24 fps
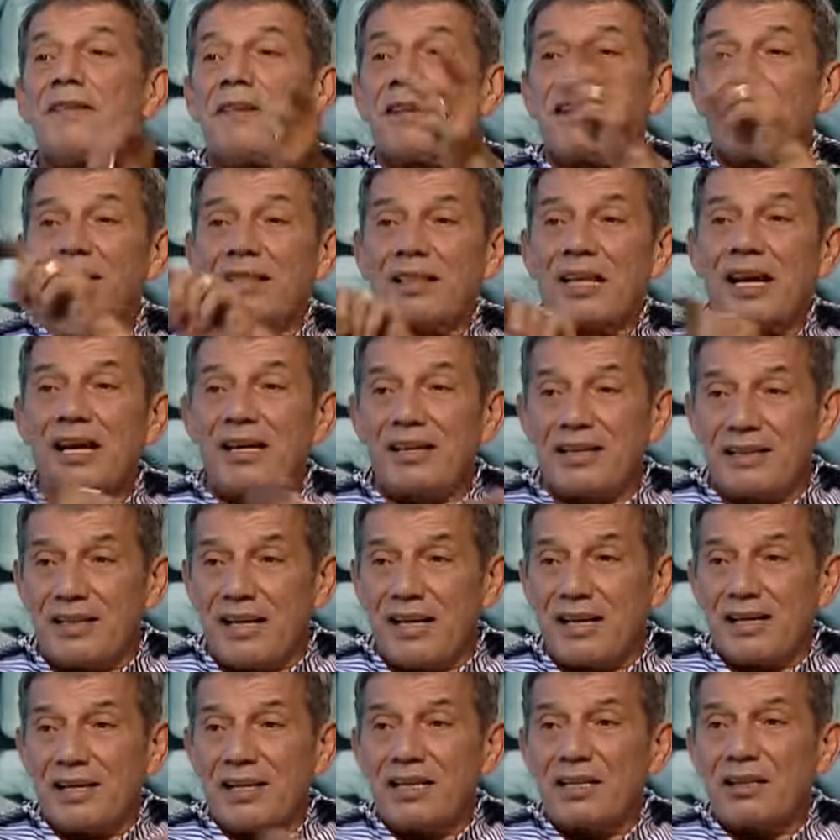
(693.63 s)
In that, in
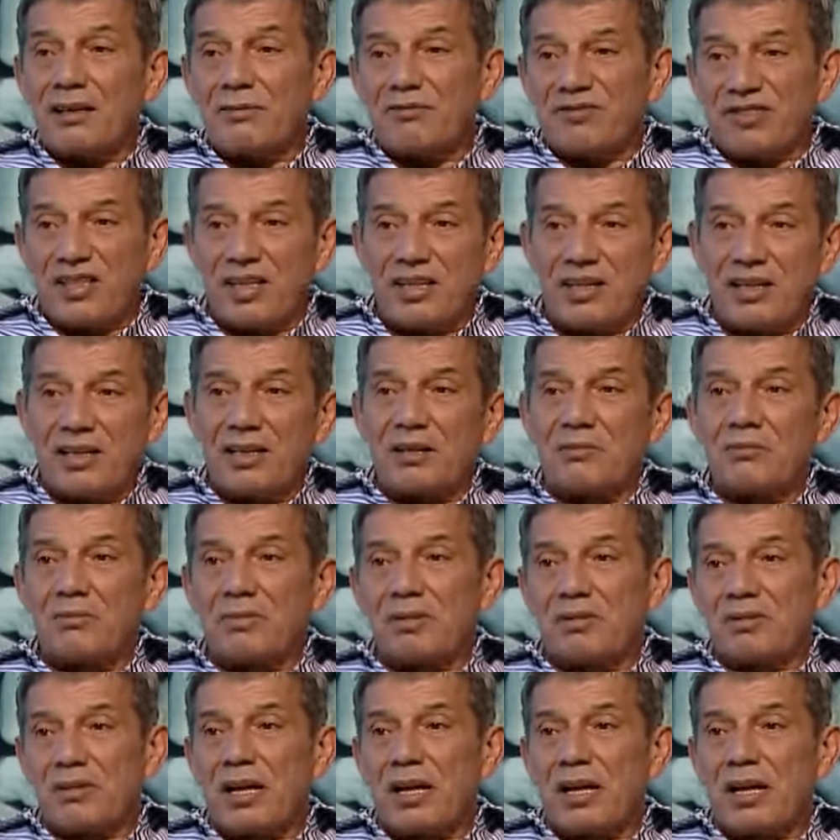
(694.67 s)
that link of time,